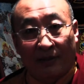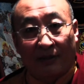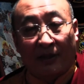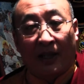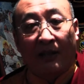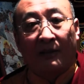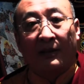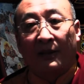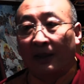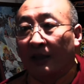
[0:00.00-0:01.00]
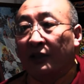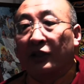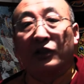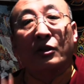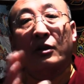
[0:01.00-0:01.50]
Okay? So
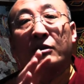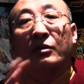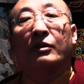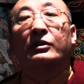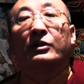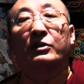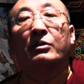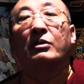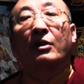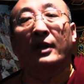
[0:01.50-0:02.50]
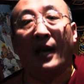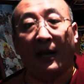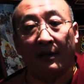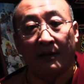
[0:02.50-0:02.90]
the children also should know that.